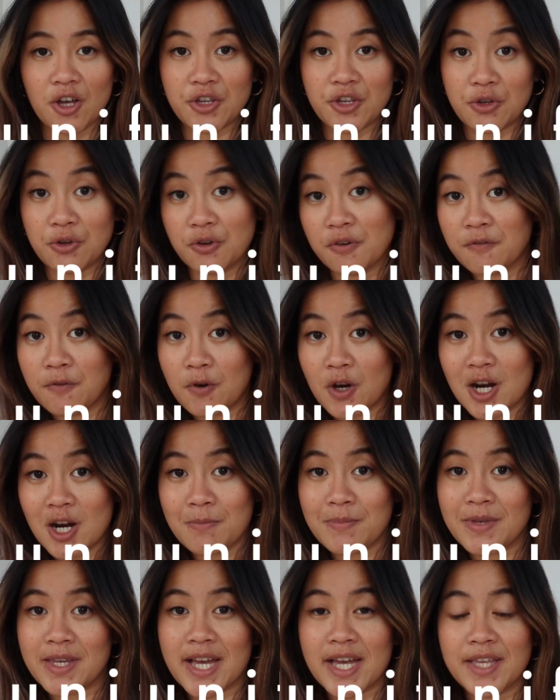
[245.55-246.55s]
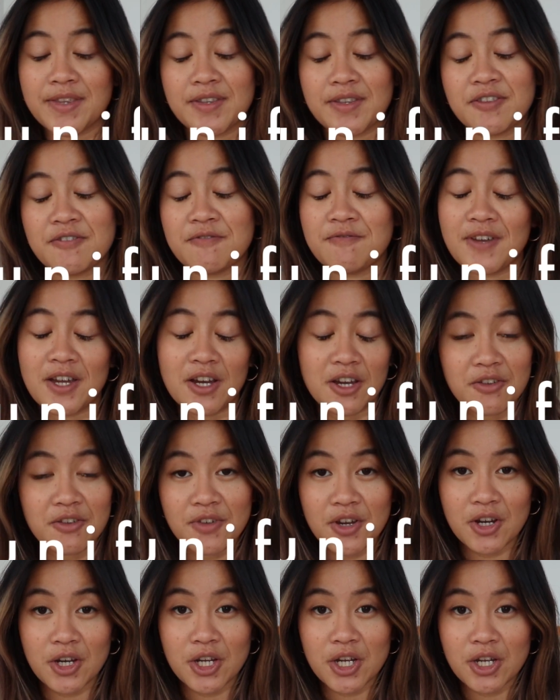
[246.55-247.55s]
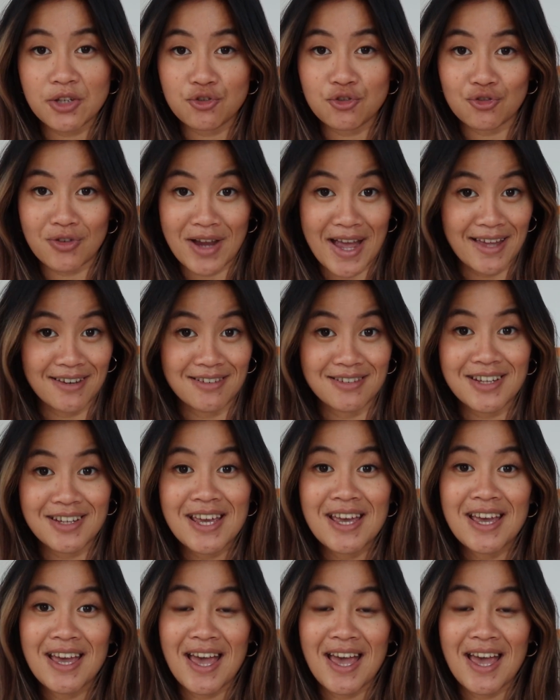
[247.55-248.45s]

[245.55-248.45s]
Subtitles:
uniform because it's very on trend